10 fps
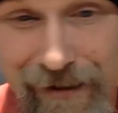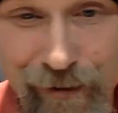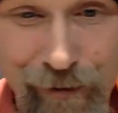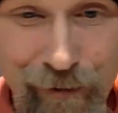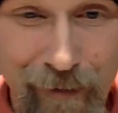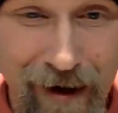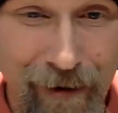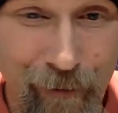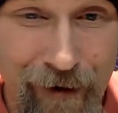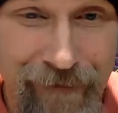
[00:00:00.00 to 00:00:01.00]
to my
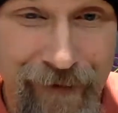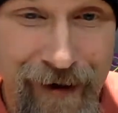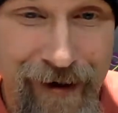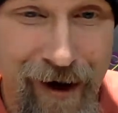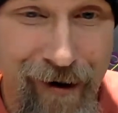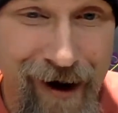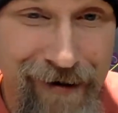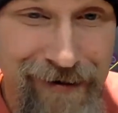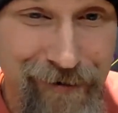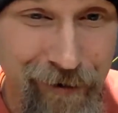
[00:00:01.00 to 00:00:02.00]
one video, how
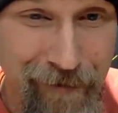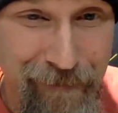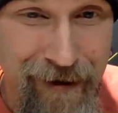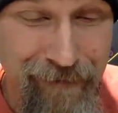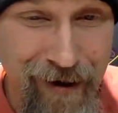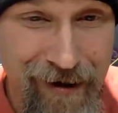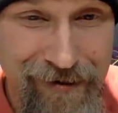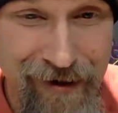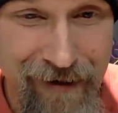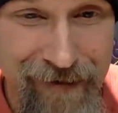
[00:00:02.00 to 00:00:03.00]
to start a big block
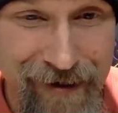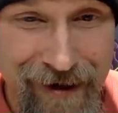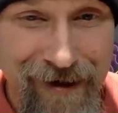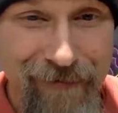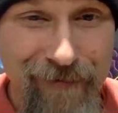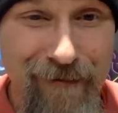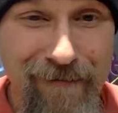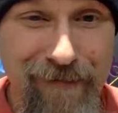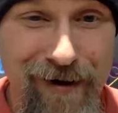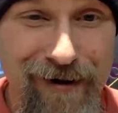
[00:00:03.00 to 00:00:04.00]
Chevy, with my
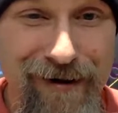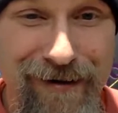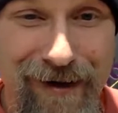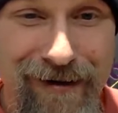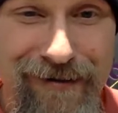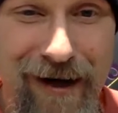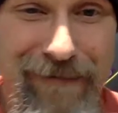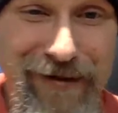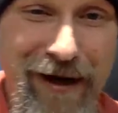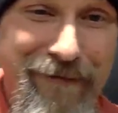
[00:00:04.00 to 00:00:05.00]
buddy Chop
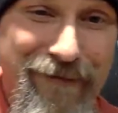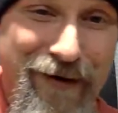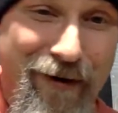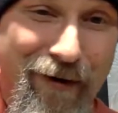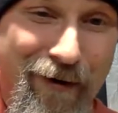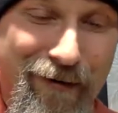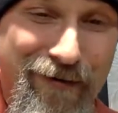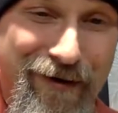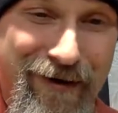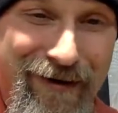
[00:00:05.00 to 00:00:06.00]
Shop Phil
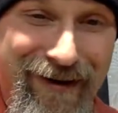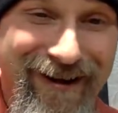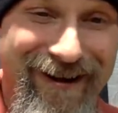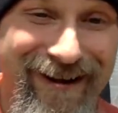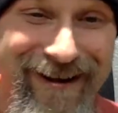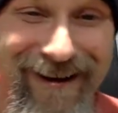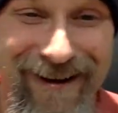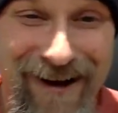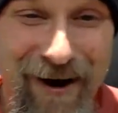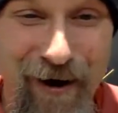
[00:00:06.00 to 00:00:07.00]
holding the
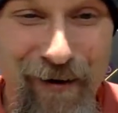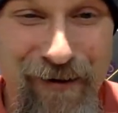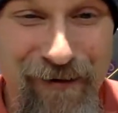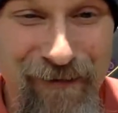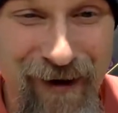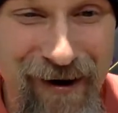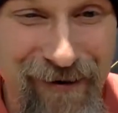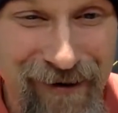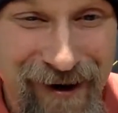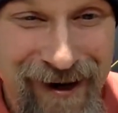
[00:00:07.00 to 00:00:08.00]

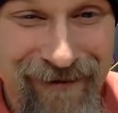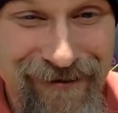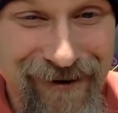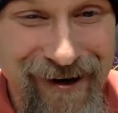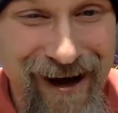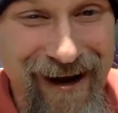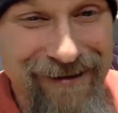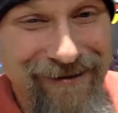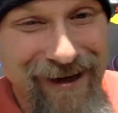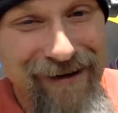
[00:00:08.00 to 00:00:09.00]
funnel. He was our
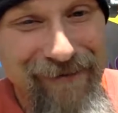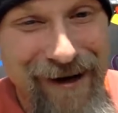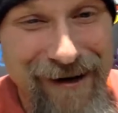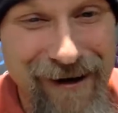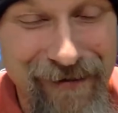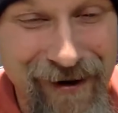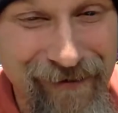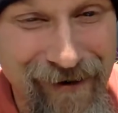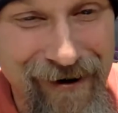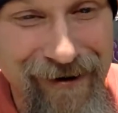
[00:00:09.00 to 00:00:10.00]
gas tank. We had that thing
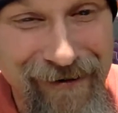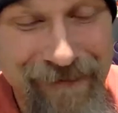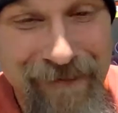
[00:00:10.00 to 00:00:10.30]
running.